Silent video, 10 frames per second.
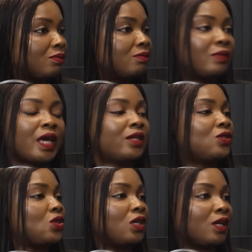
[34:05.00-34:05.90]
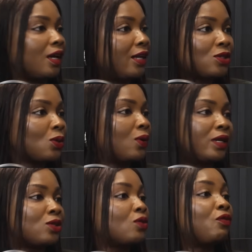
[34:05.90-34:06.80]
energy, and so on and so
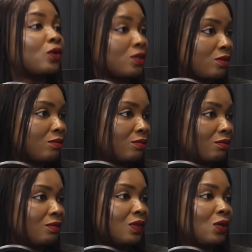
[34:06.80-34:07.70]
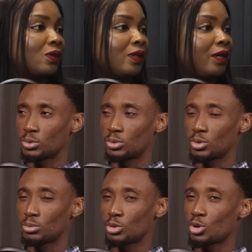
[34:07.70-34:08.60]
forth, done there. Don't
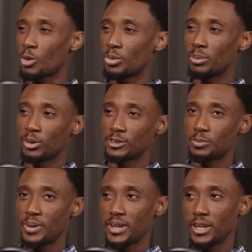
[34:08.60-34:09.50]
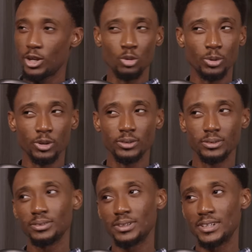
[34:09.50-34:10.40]
corporate bonds pay a coupon?
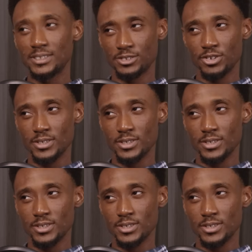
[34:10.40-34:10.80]
That's interesting.